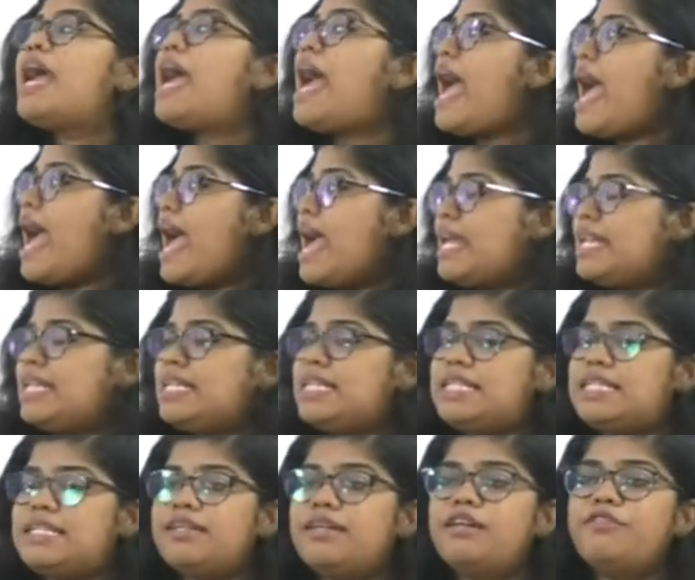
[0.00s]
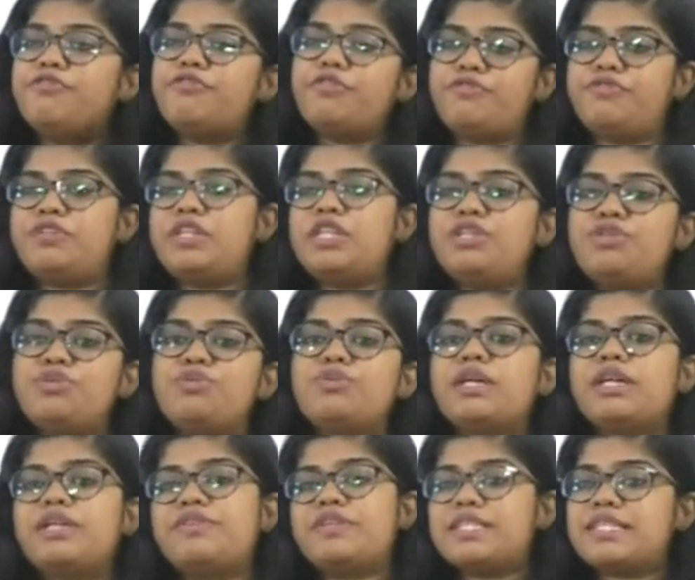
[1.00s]
and 52
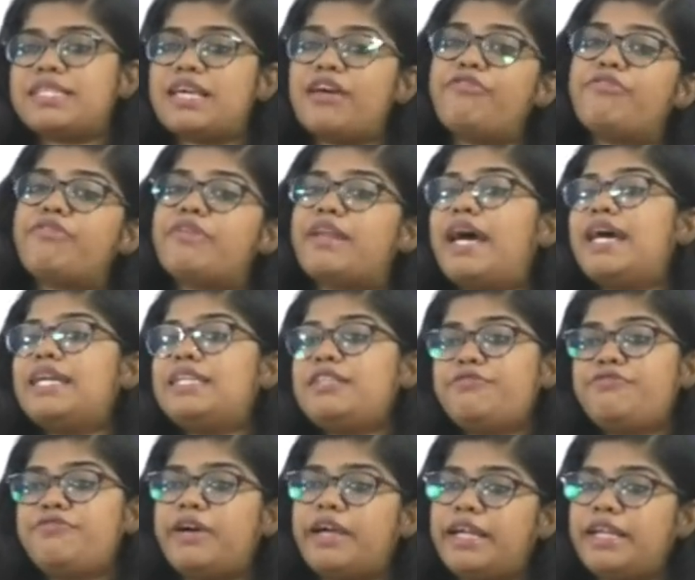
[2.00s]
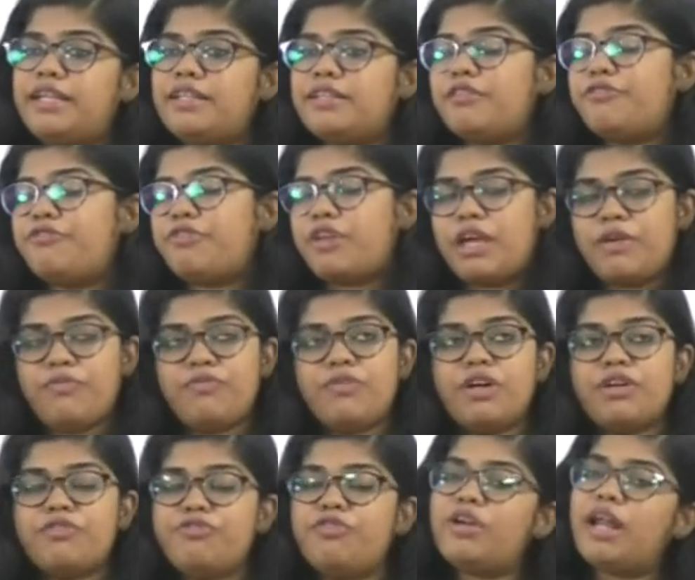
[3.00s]
countries have ratified the
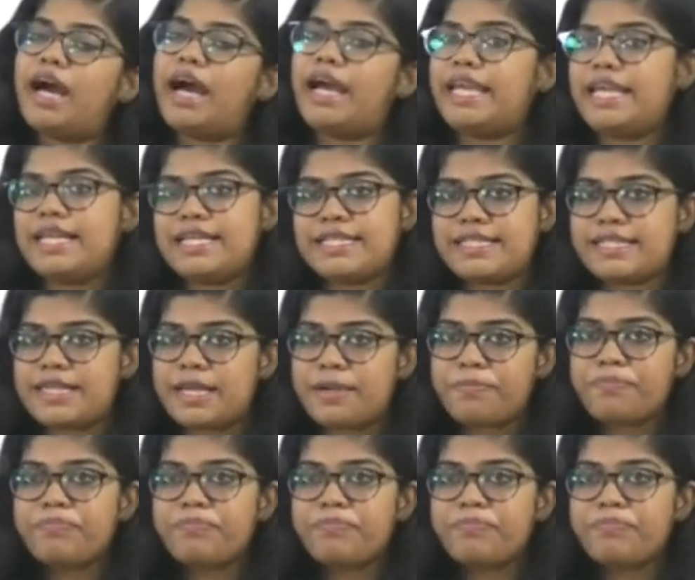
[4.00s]
framework for ISA.